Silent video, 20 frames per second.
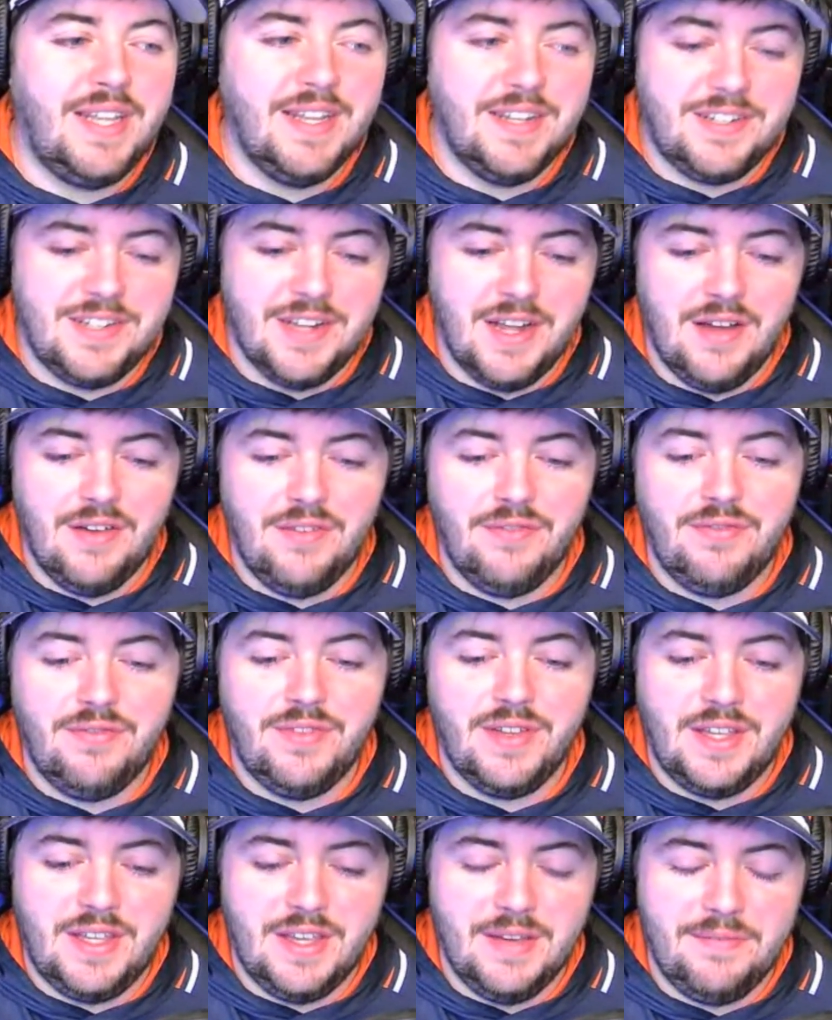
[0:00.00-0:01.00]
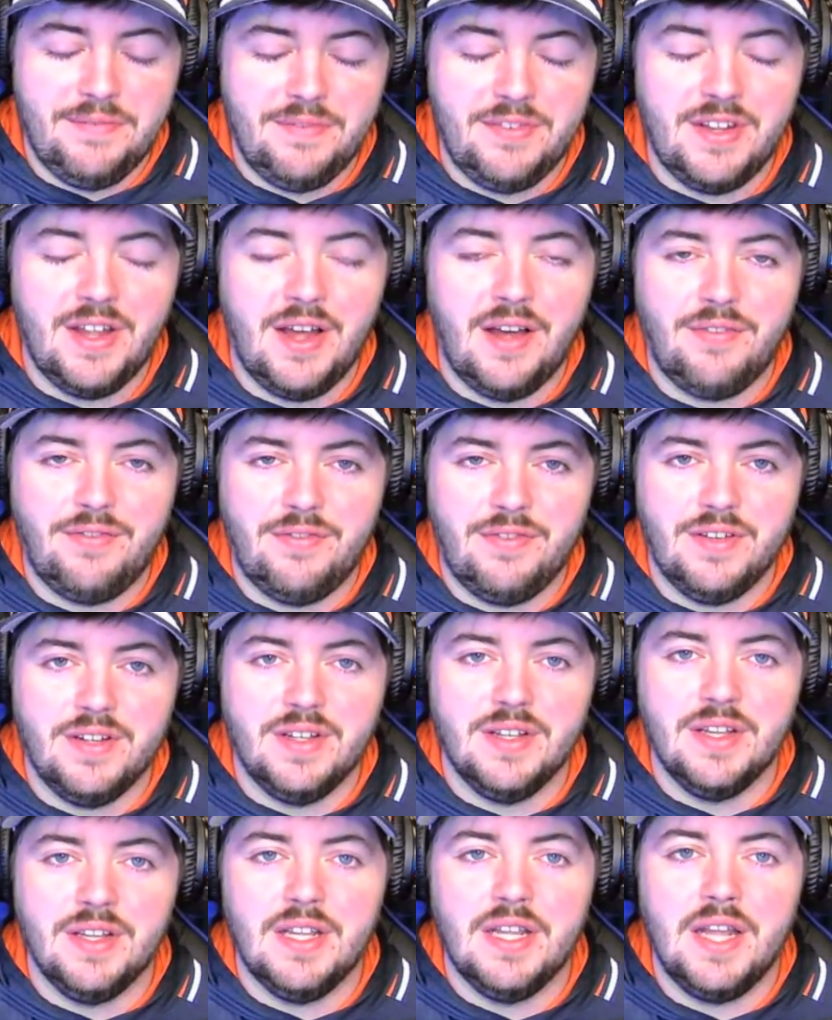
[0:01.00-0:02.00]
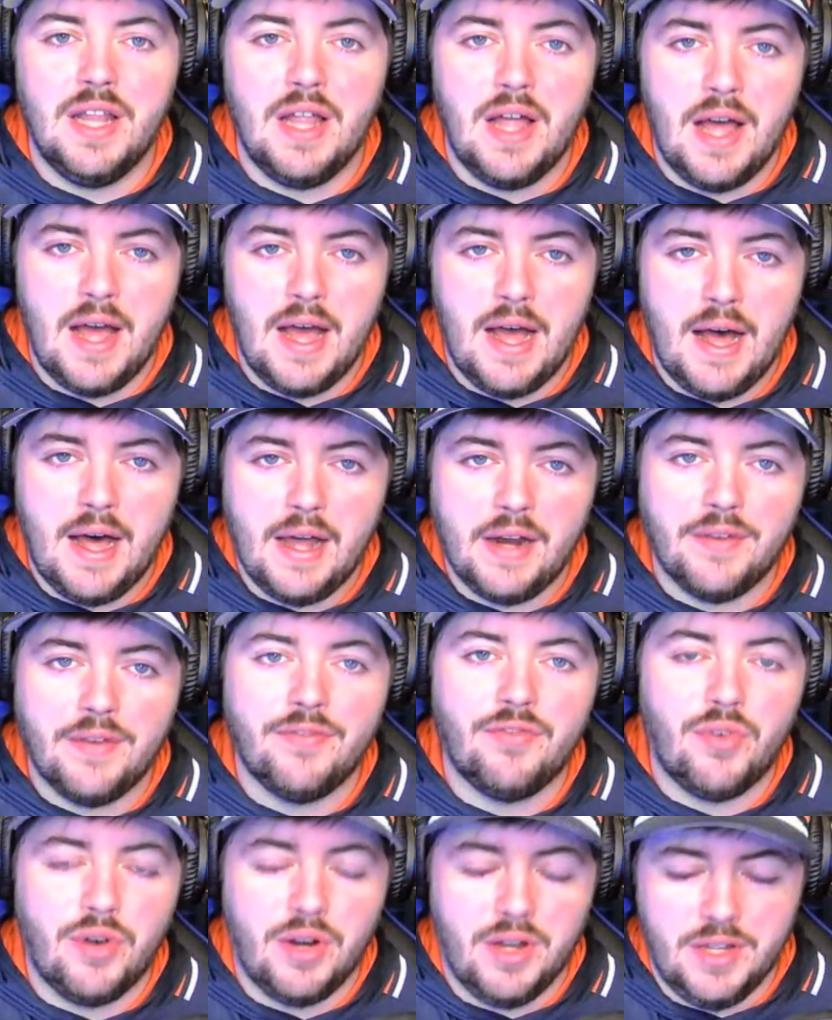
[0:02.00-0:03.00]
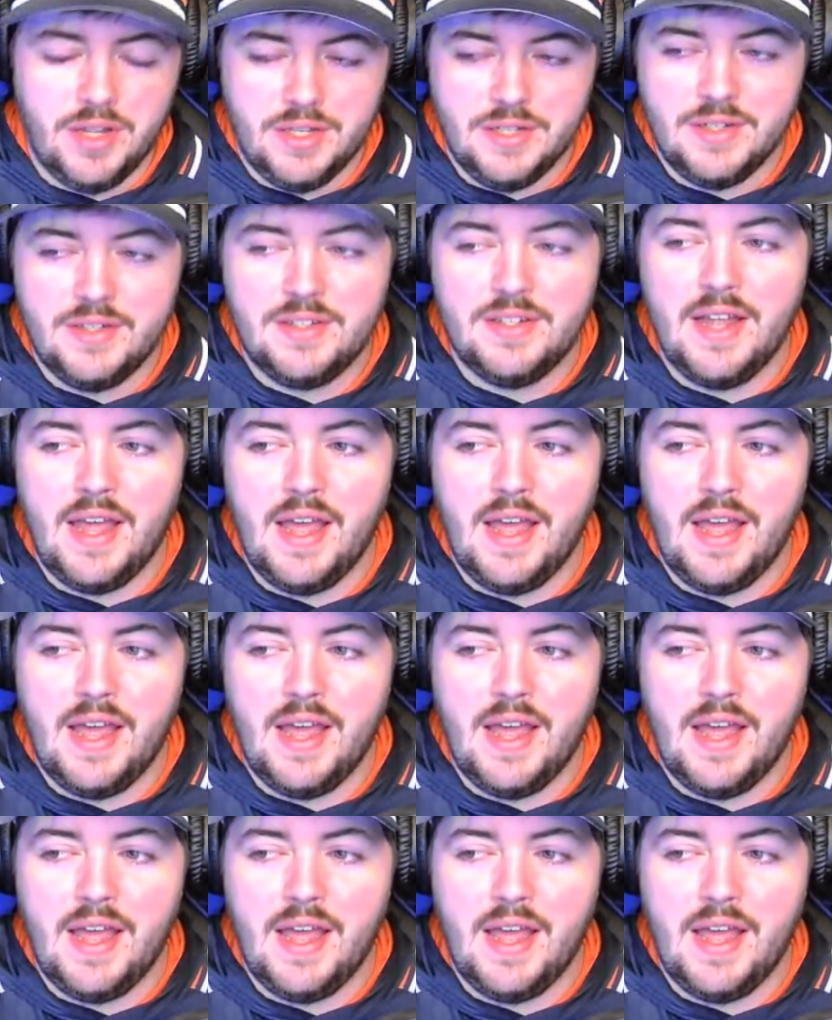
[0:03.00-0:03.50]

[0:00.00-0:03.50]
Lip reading: gives off a lot of runs,